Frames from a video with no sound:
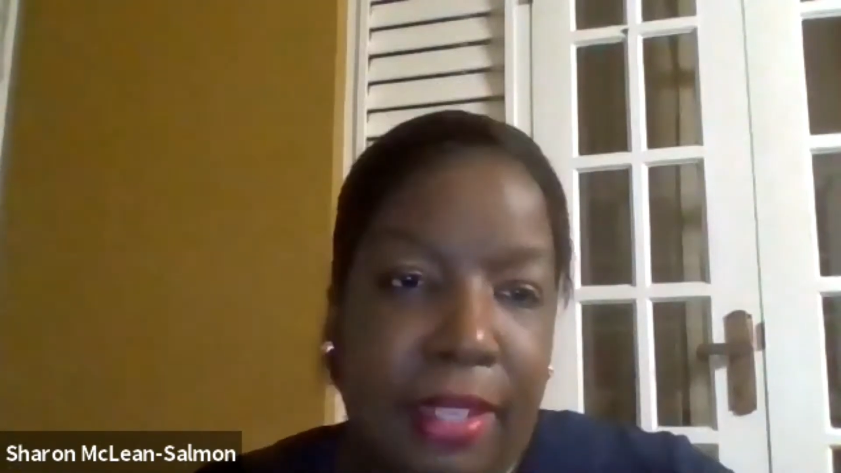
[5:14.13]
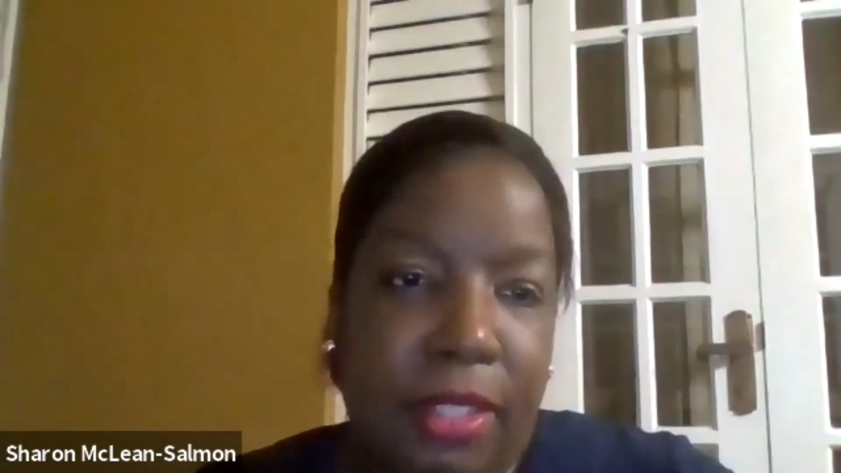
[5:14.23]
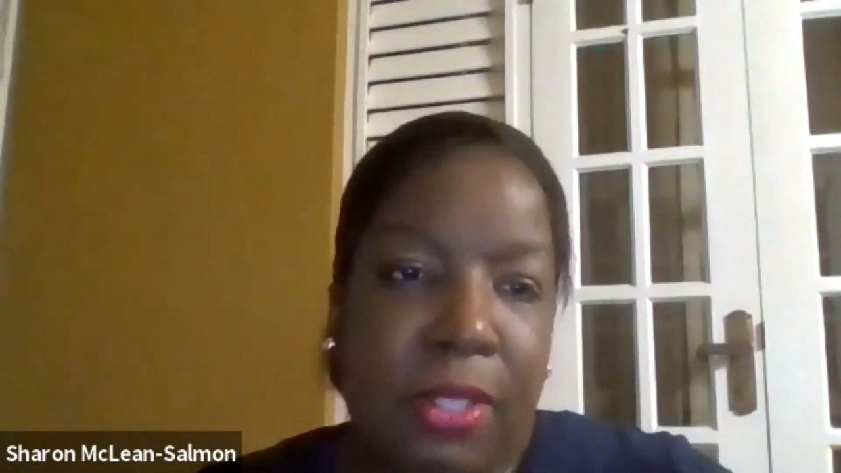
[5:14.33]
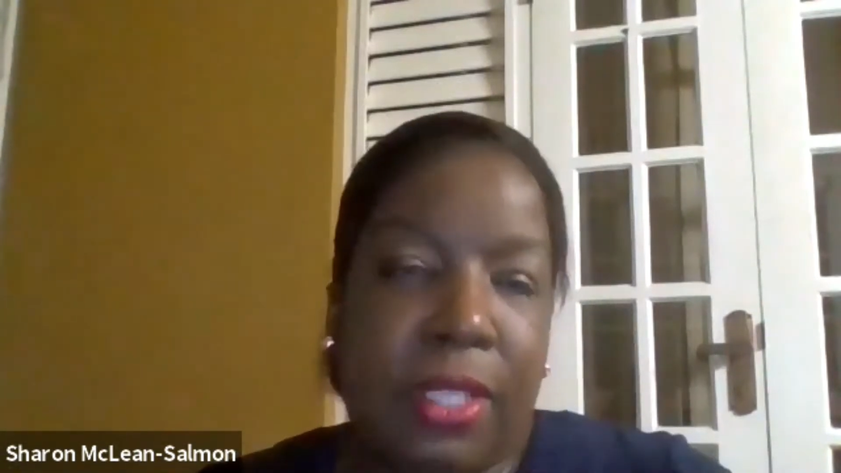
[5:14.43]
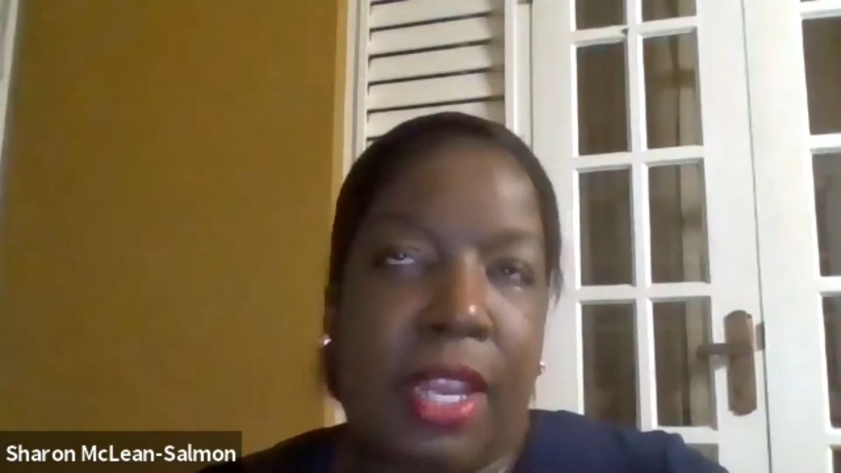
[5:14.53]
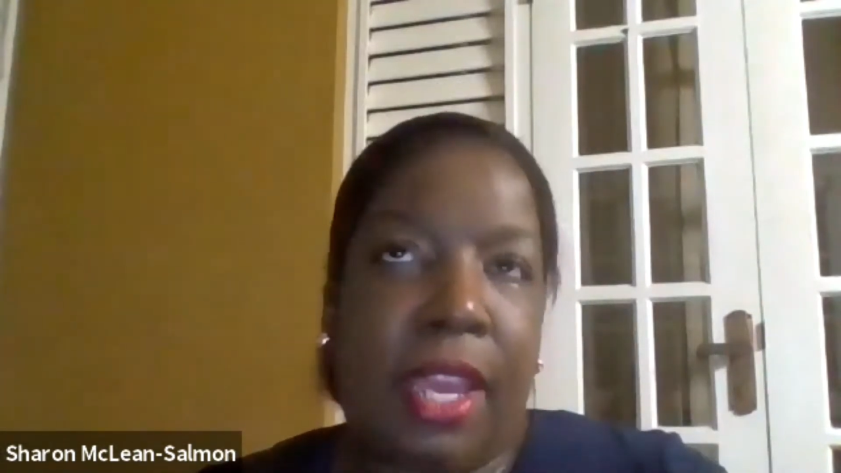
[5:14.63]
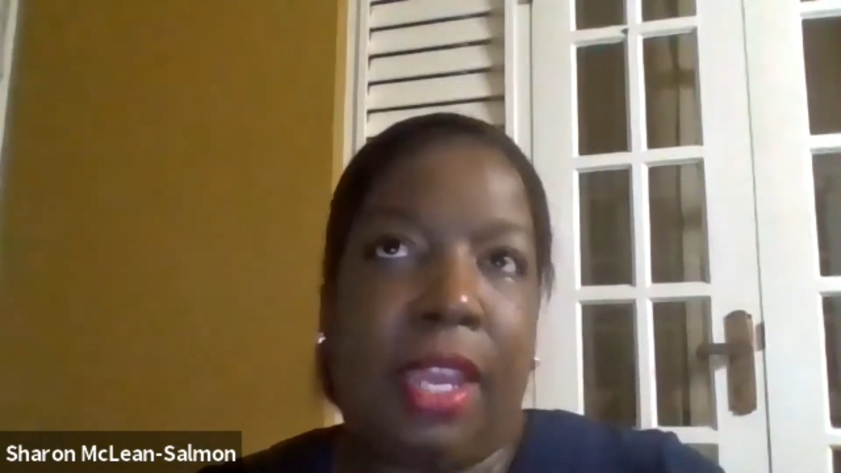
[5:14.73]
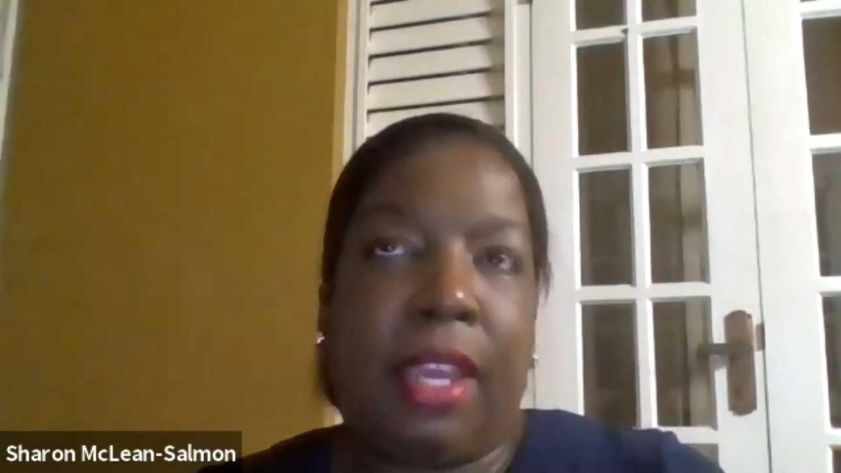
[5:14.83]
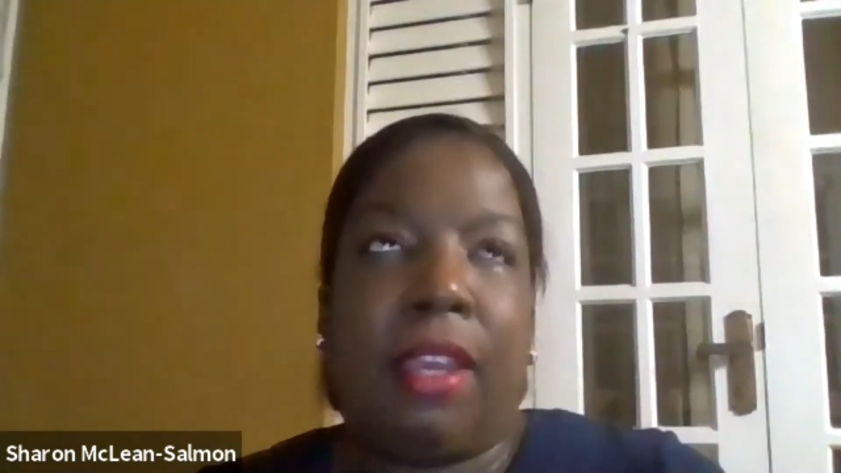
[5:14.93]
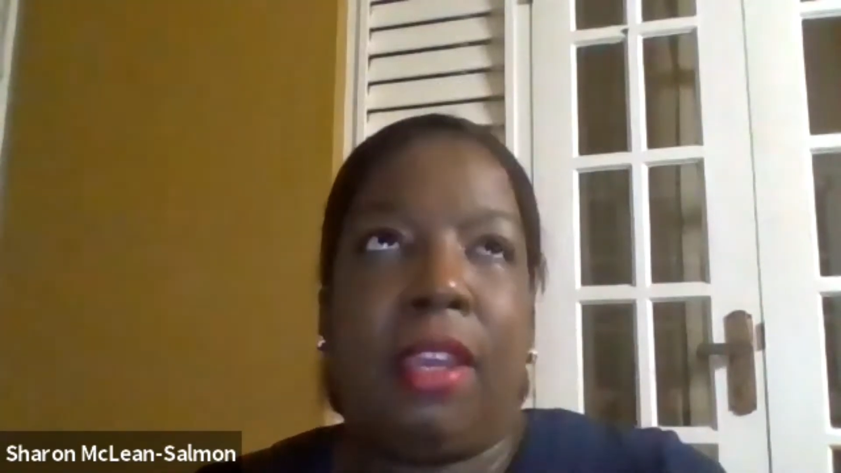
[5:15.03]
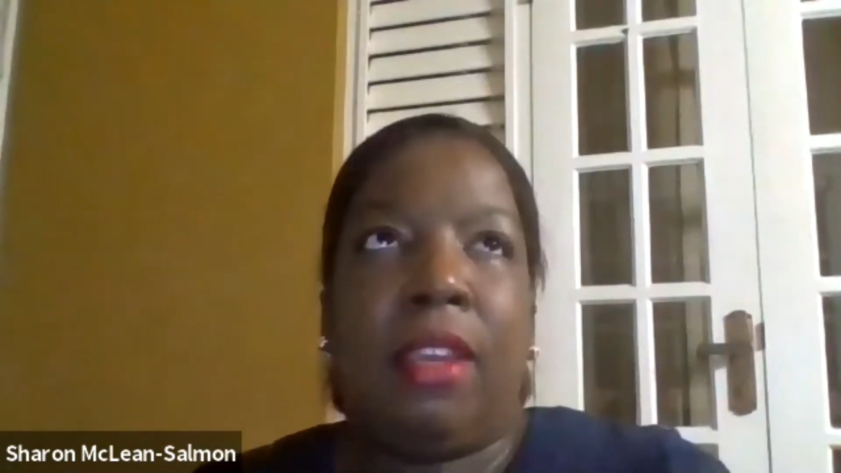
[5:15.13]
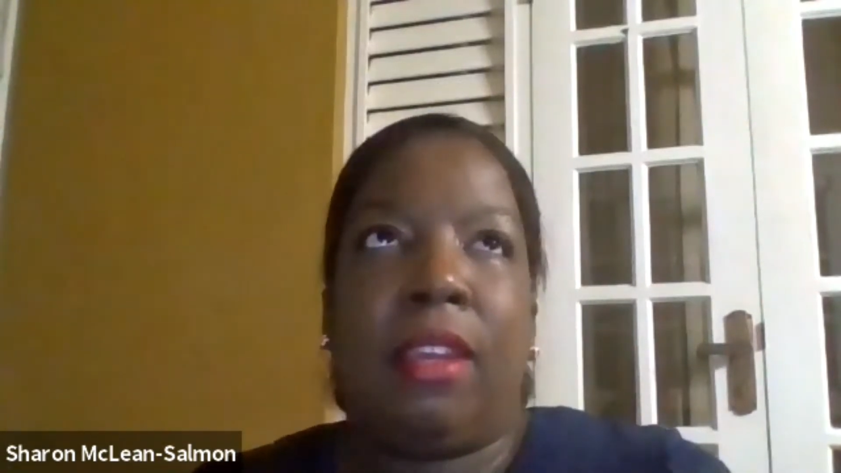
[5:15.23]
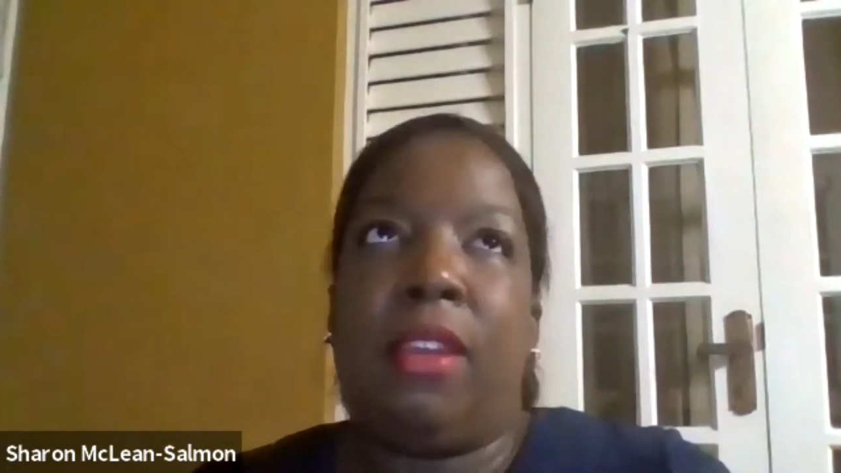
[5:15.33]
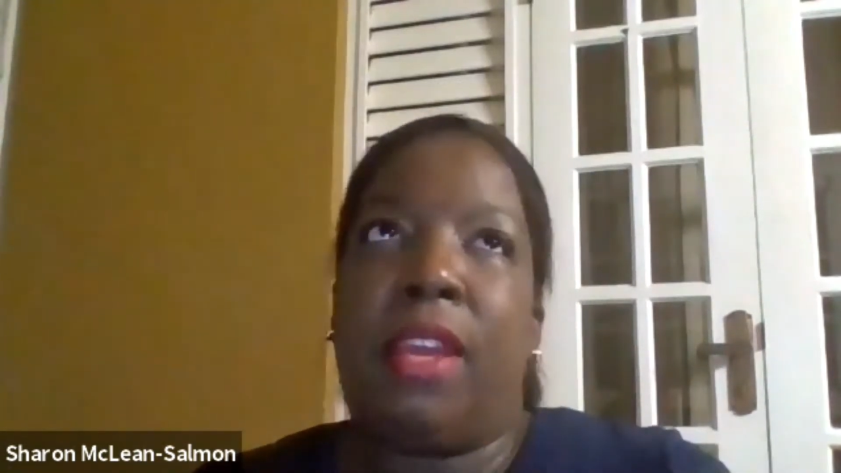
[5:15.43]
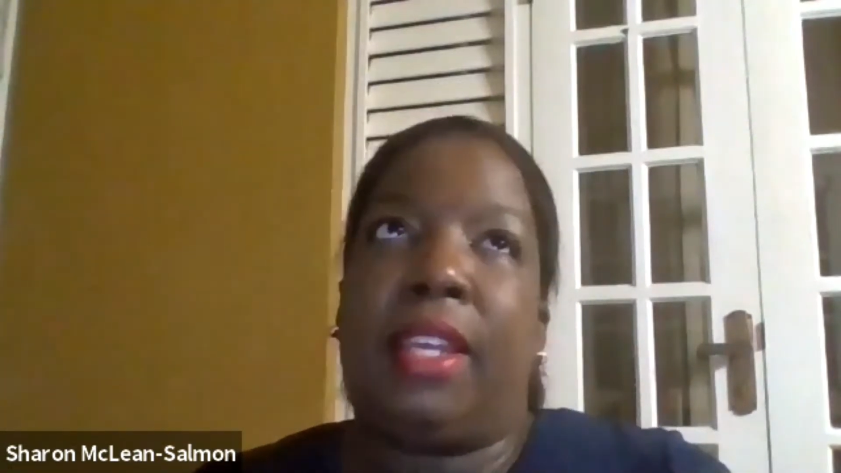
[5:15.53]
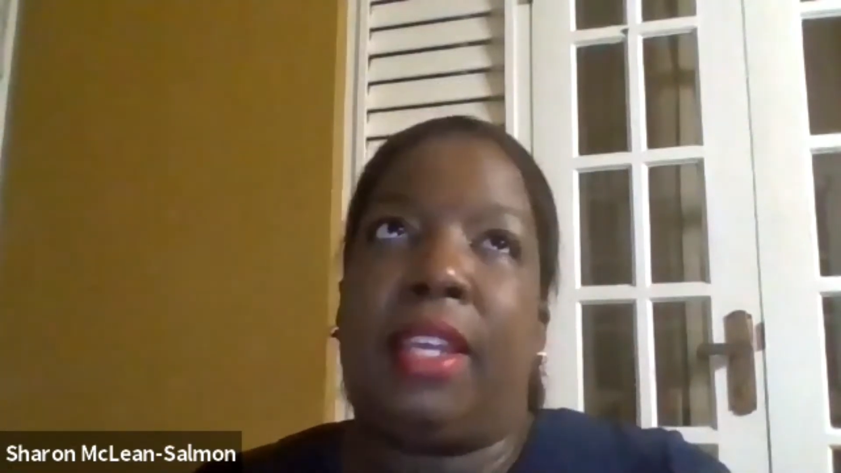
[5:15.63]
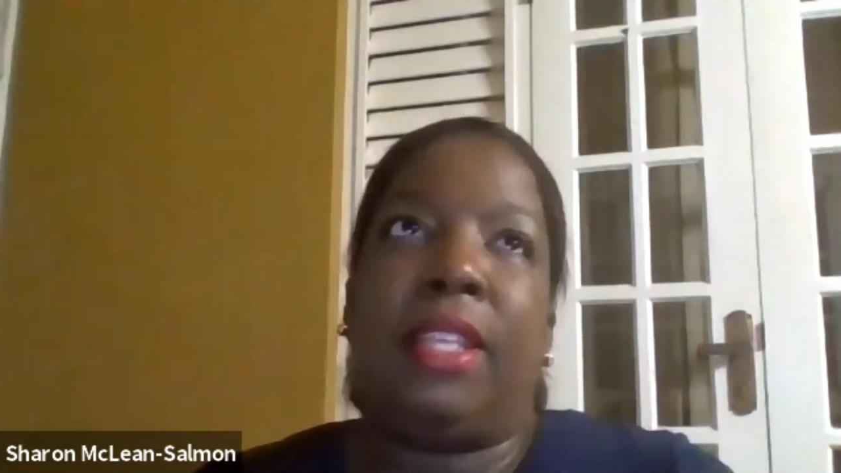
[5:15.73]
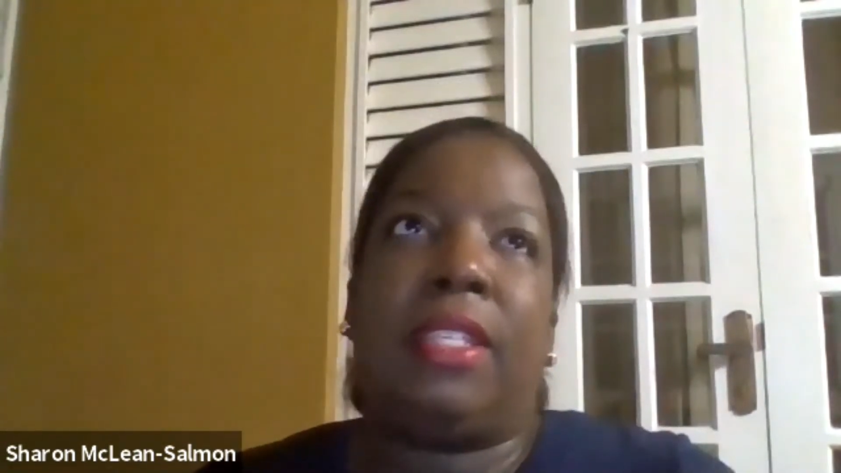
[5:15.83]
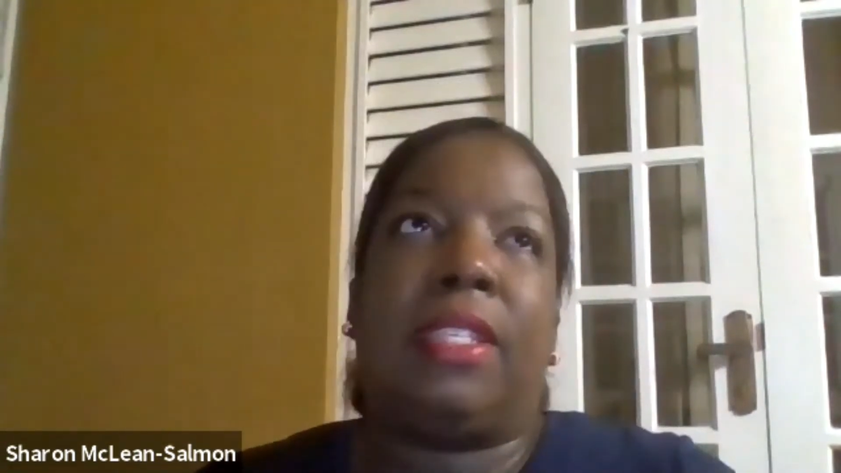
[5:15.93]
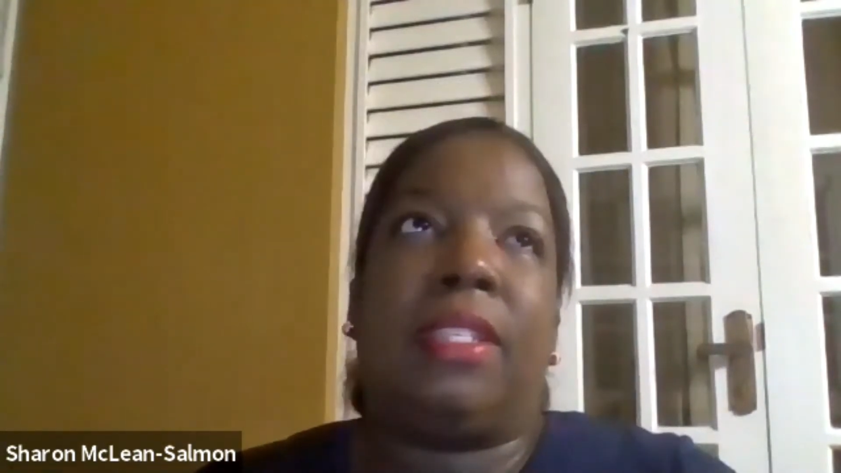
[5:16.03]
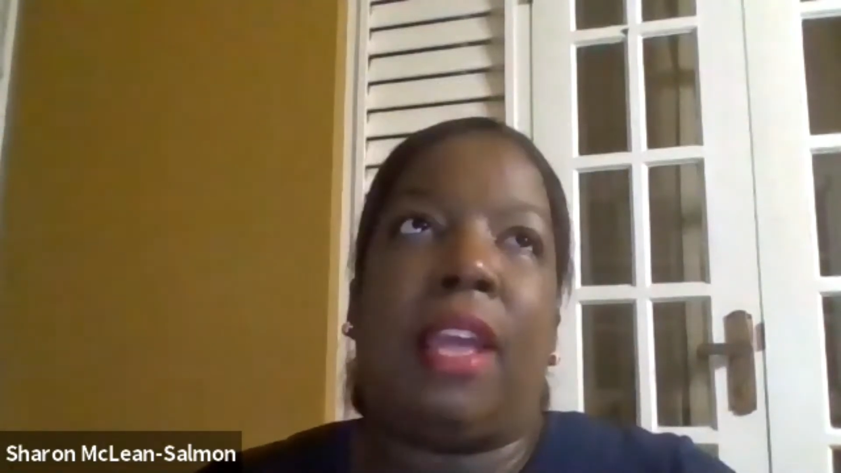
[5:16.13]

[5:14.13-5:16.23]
Just like, I guess